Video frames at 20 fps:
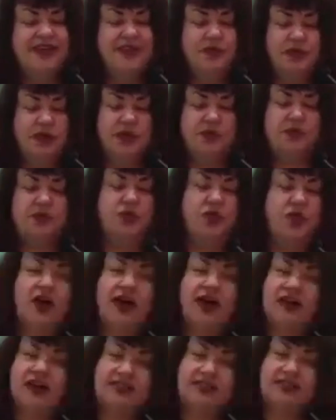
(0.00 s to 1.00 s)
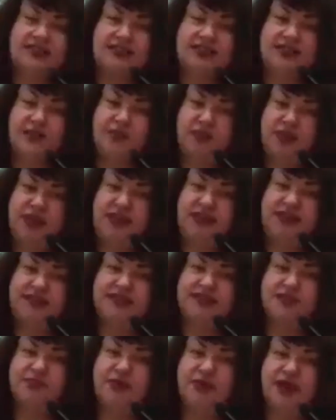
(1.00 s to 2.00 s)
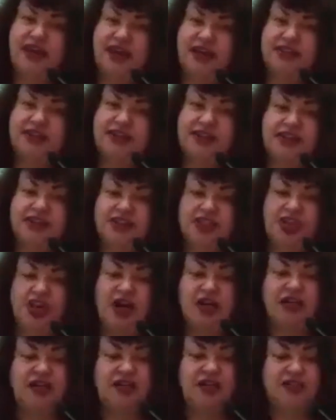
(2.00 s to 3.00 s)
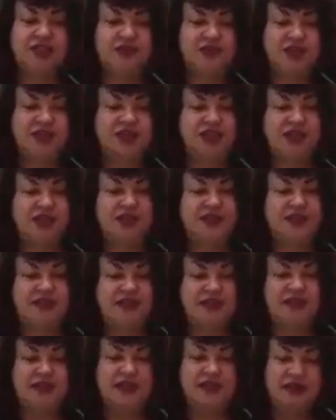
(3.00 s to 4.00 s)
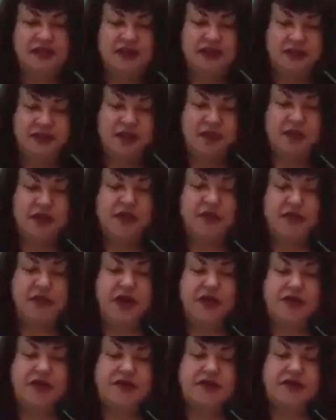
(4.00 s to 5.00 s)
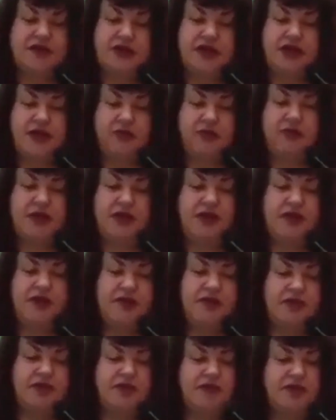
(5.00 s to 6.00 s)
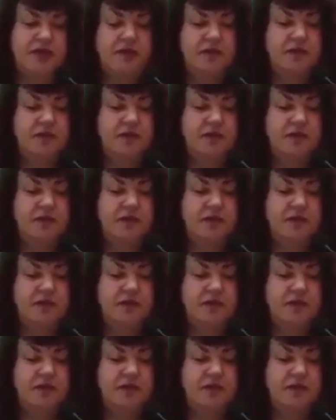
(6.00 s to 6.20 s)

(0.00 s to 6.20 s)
They weren't practicing peace by actually talking to each other. Remember, Mother's Day, peace?